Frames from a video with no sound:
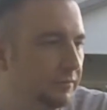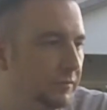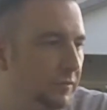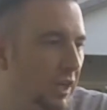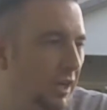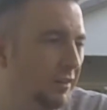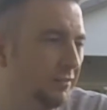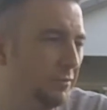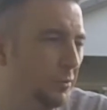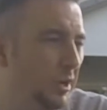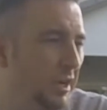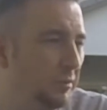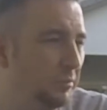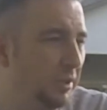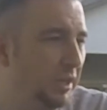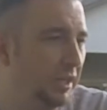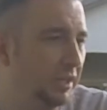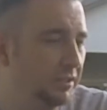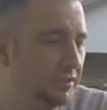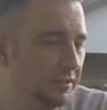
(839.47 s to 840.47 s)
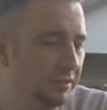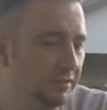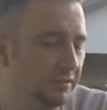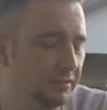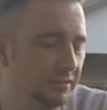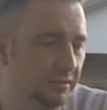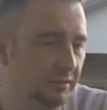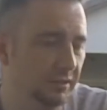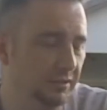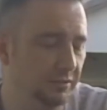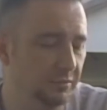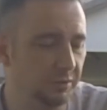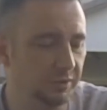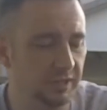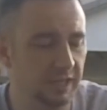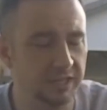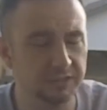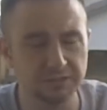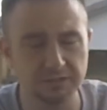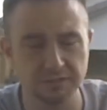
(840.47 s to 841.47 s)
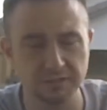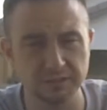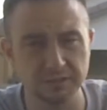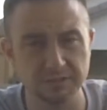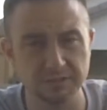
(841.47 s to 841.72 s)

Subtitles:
Off-white pages. This one actually